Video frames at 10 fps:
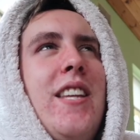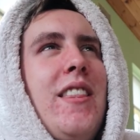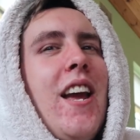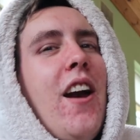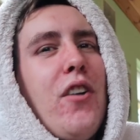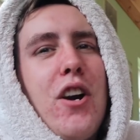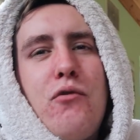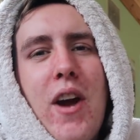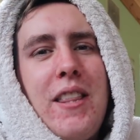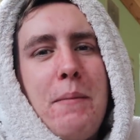I think I've already
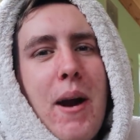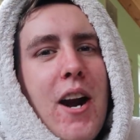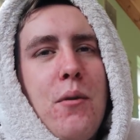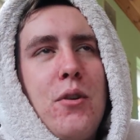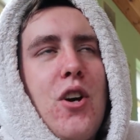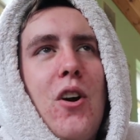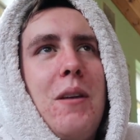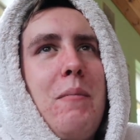read the part you were talking